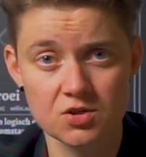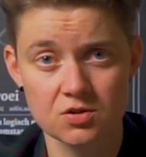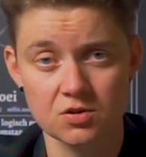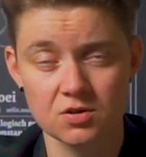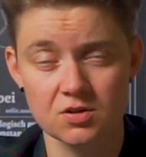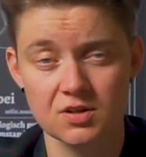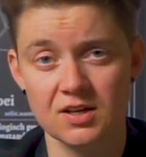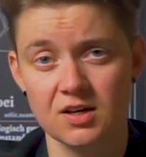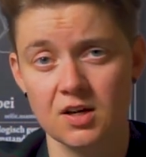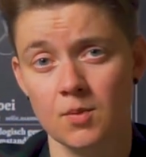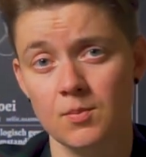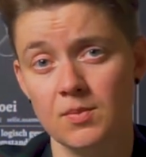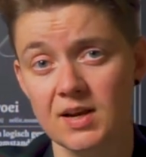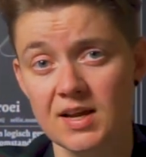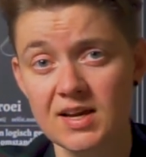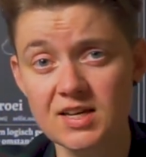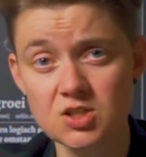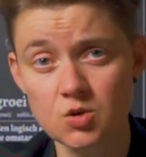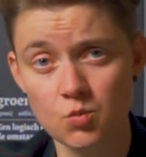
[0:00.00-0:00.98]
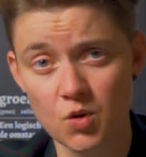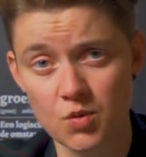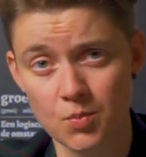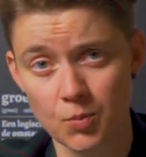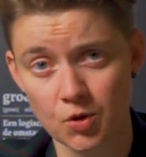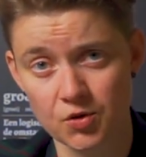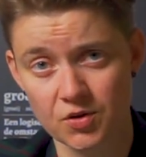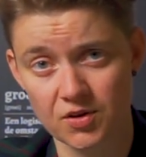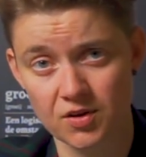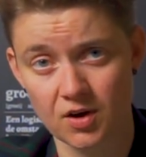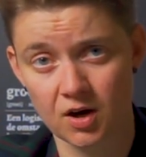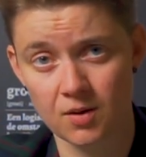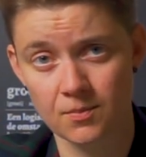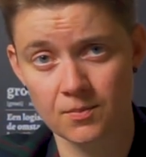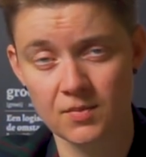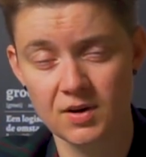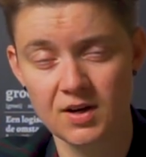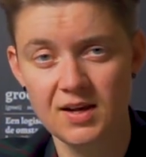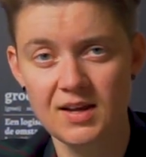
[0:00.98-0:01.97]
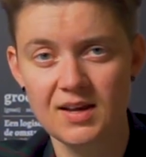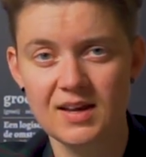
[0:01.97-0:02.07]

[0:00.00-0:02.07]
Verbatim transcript: store in combination with Bol.com,